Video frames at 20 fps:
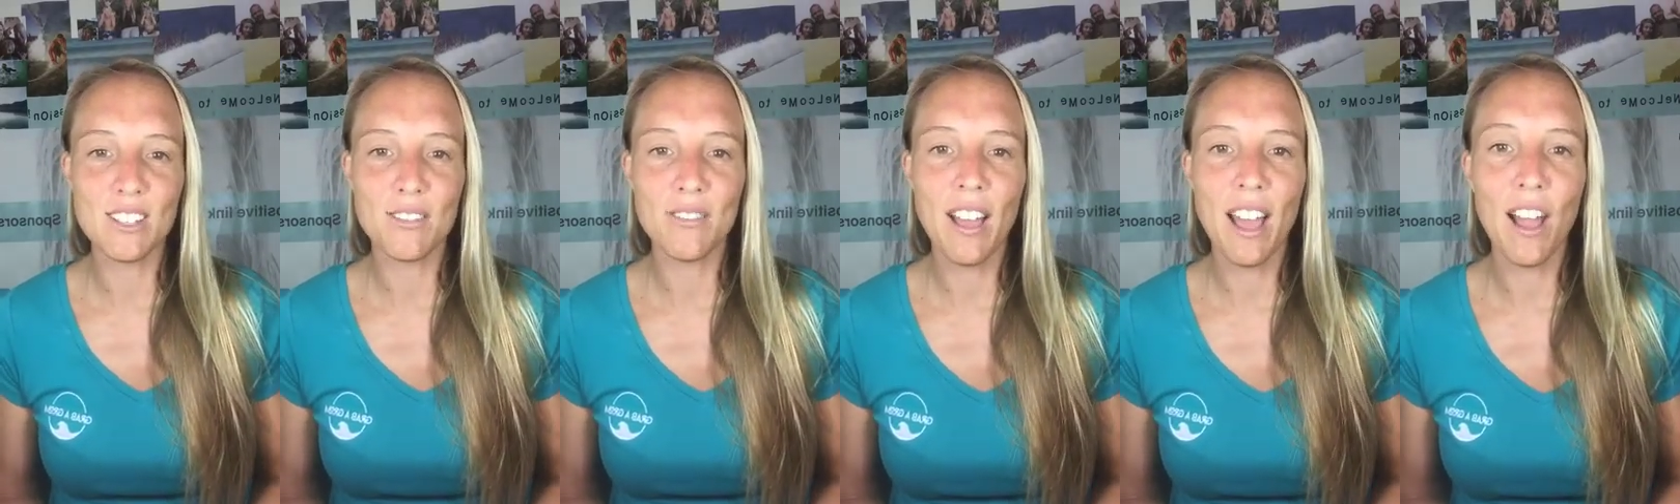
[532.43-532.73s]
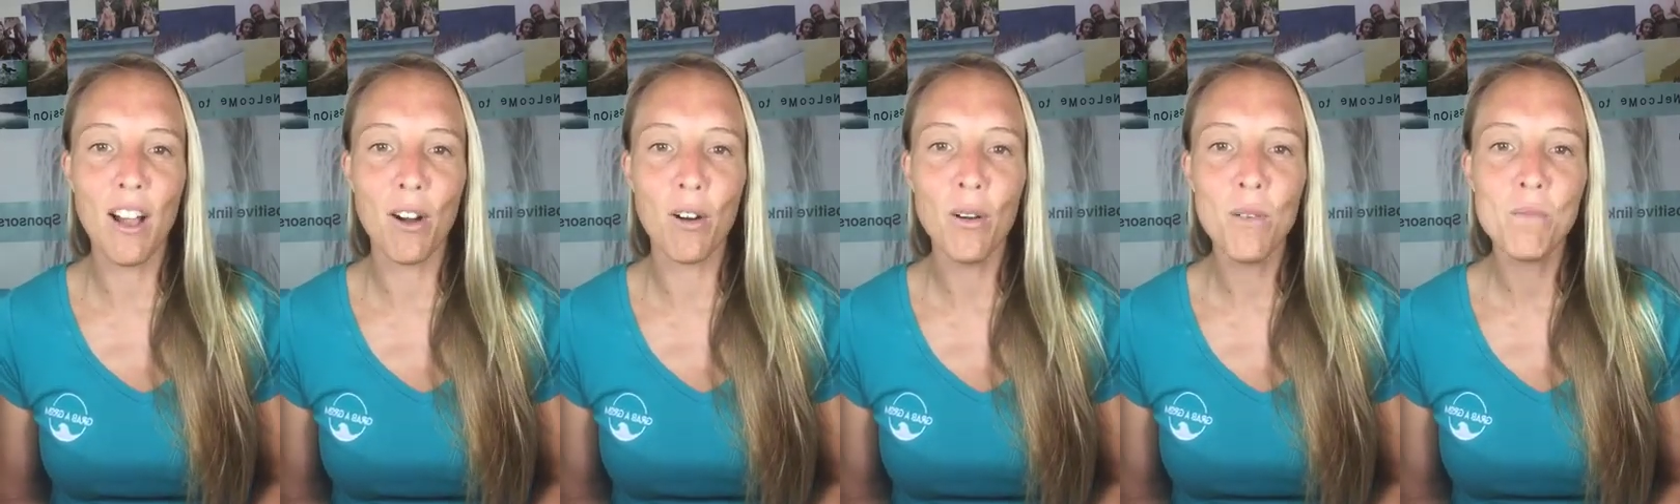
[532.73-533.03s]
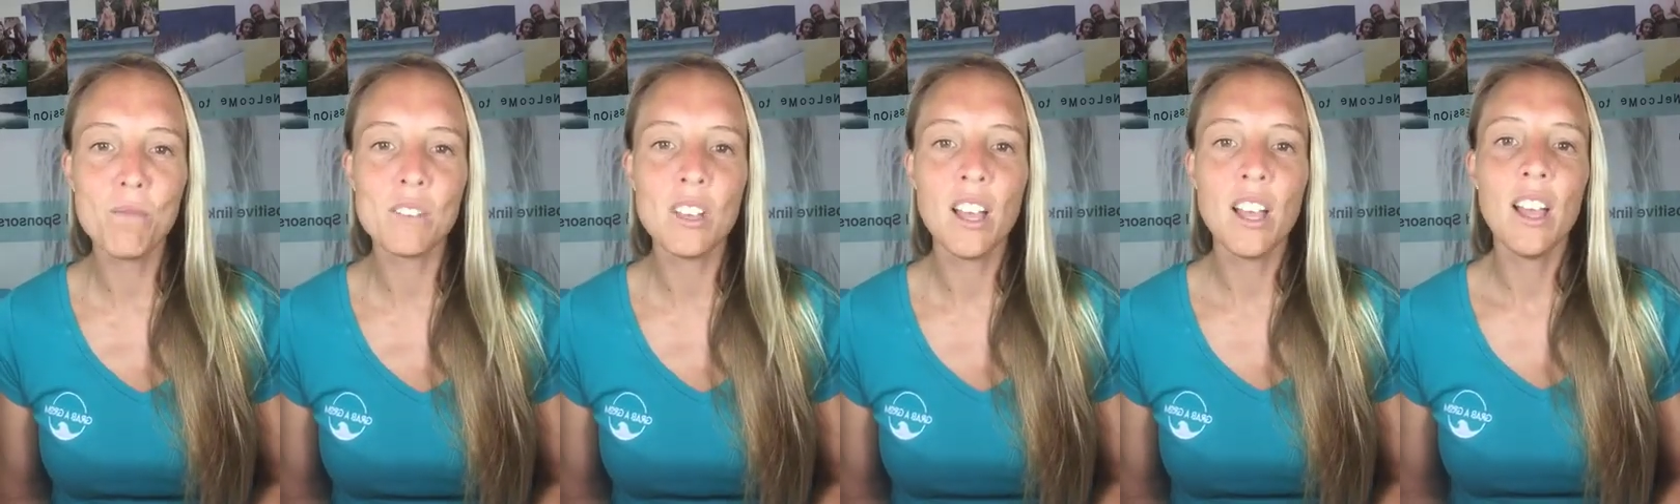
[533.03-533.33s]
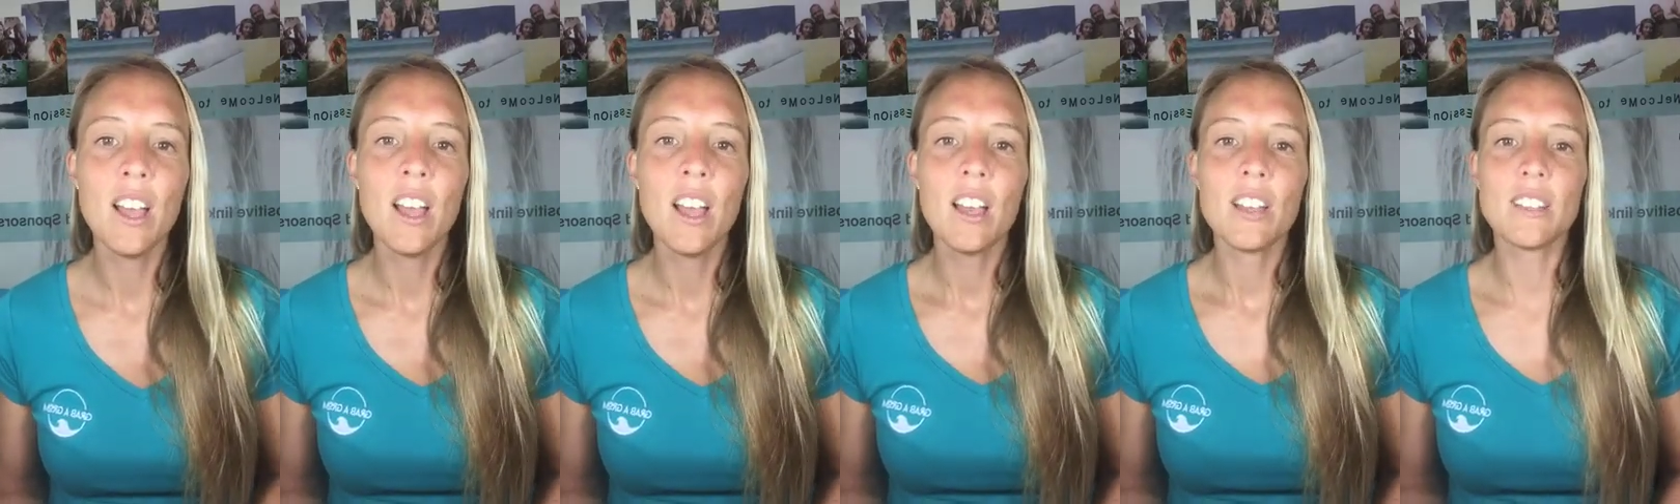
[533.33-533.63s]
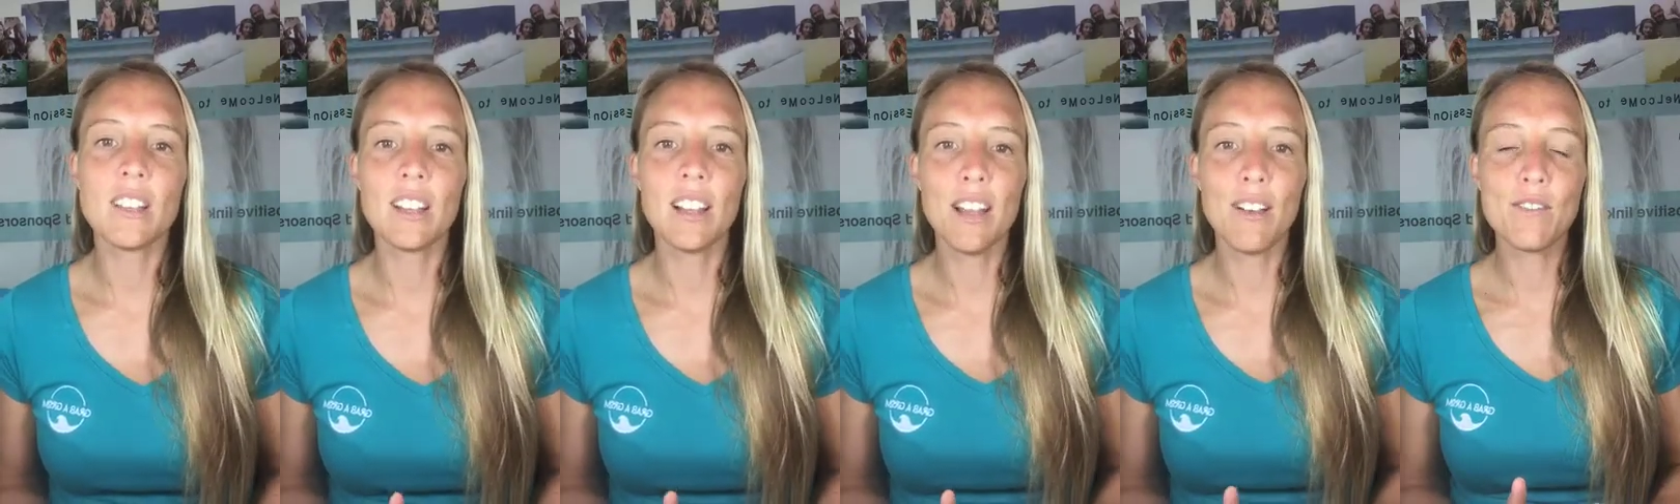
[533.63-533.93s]
have helped.
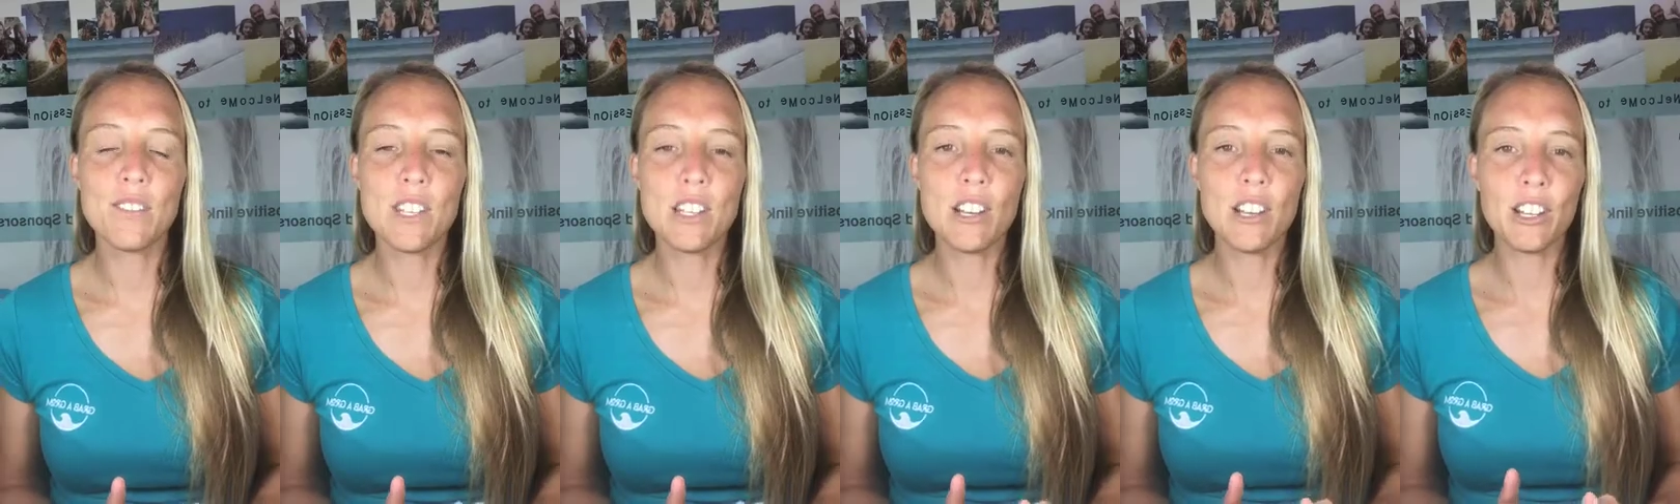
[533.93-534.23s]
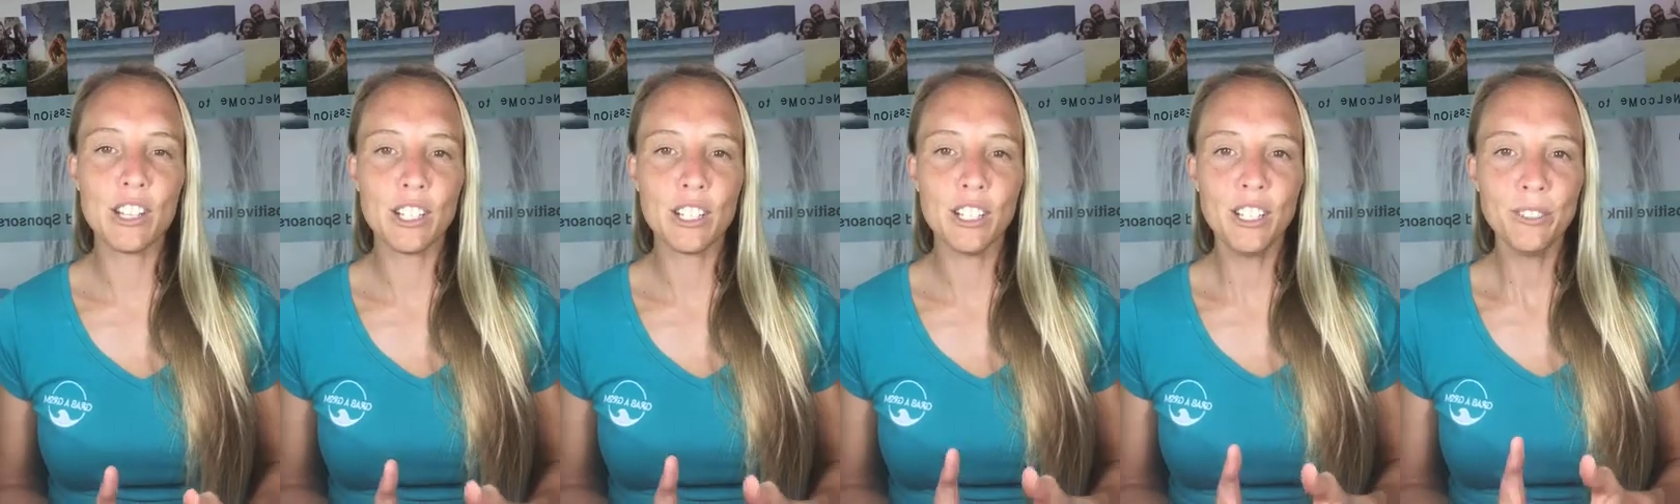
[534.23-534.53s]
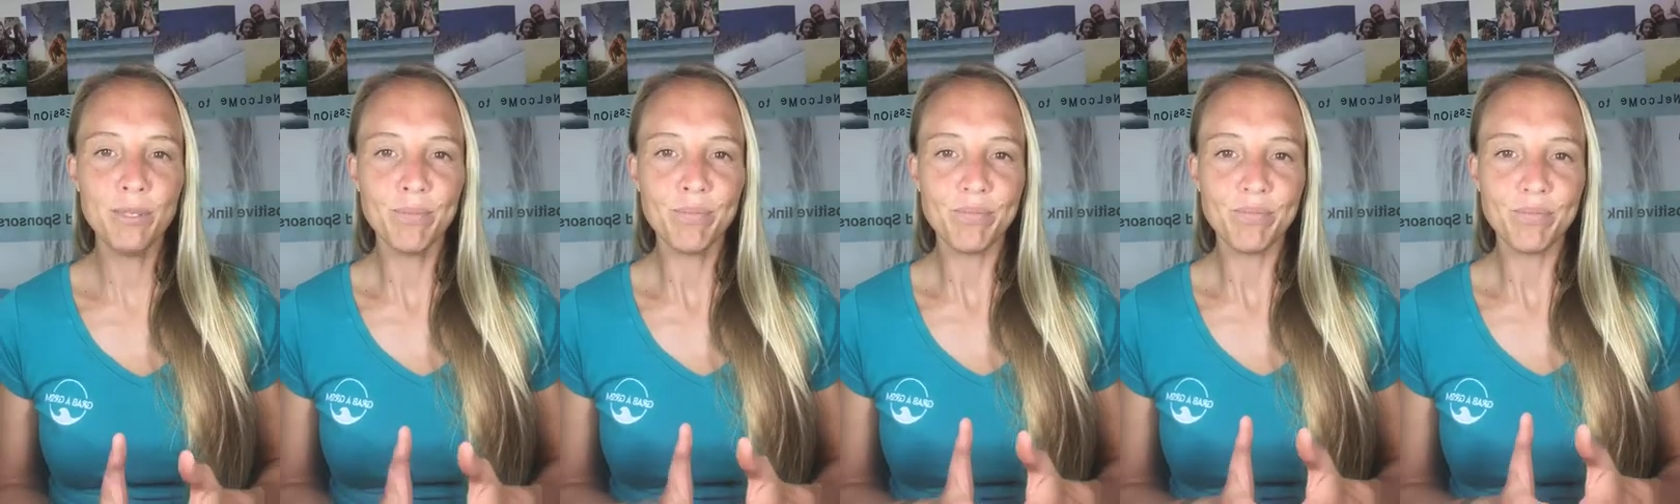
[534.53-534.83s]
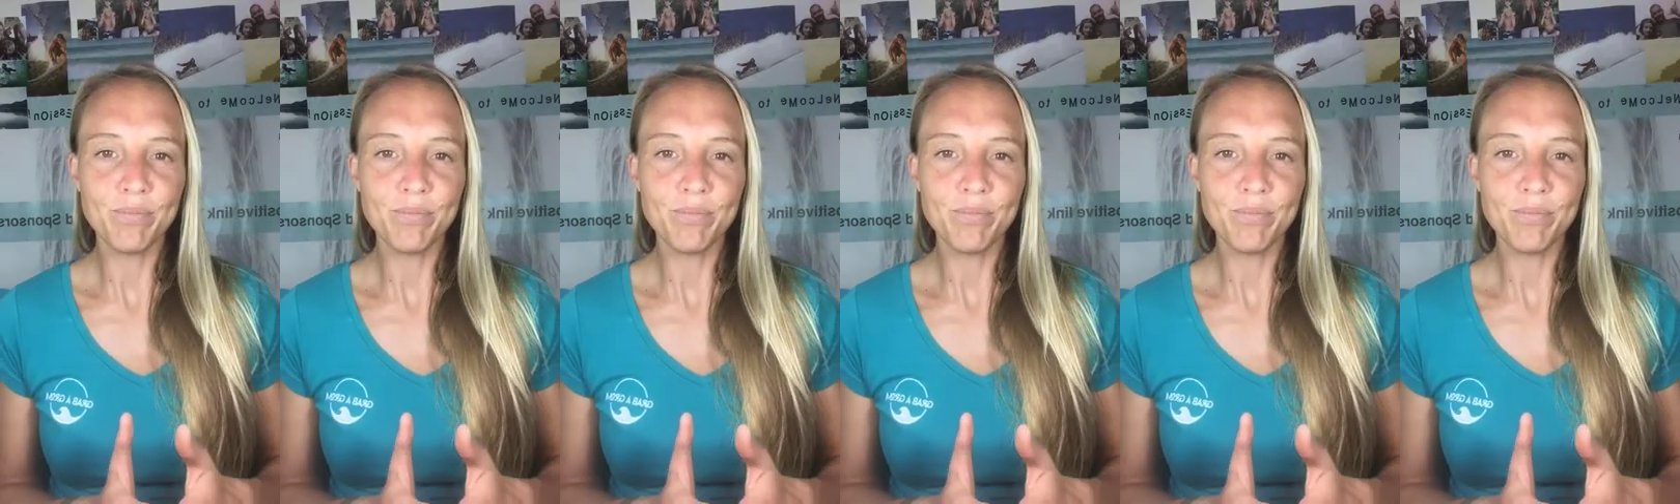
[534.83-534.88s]
So I'd love to know